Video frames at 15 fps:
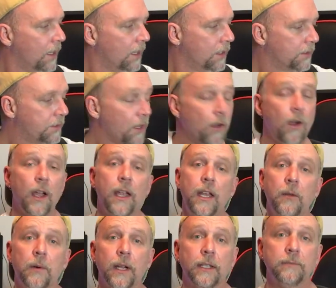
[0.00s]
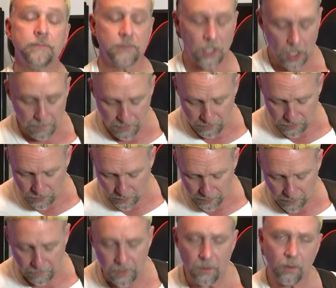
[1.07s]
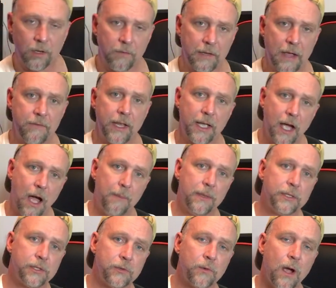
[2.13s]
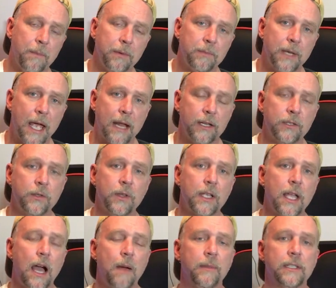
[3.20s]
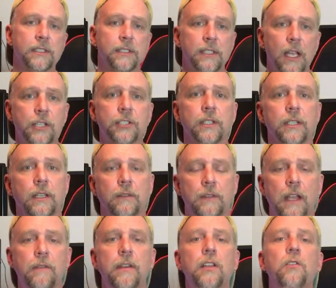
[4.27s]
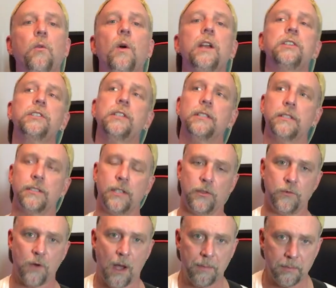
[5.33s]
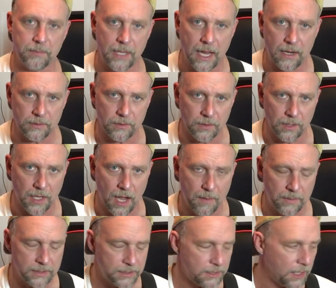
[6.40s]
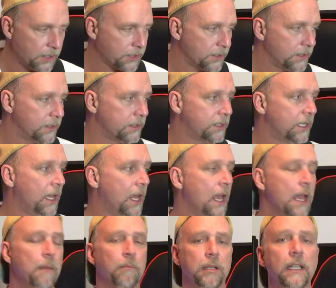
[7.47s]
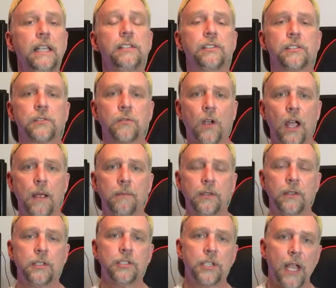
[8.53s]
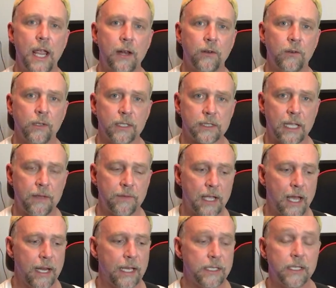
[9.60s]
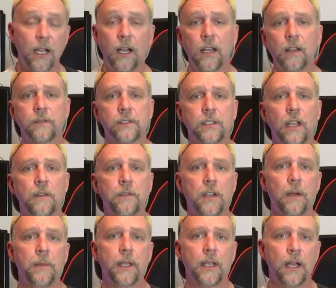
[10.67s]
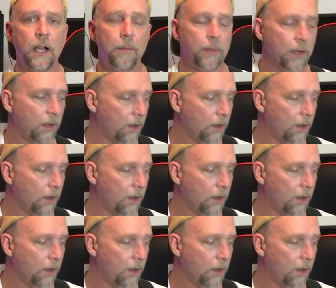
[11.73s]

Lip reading: So anyway, I hope you enjoyed the review on it. If you have any comments, drop them down into the comments section. If you have any questions, drop them down into the comments sections. Please subscribe to the channel because I've got a ton of stuff coming up.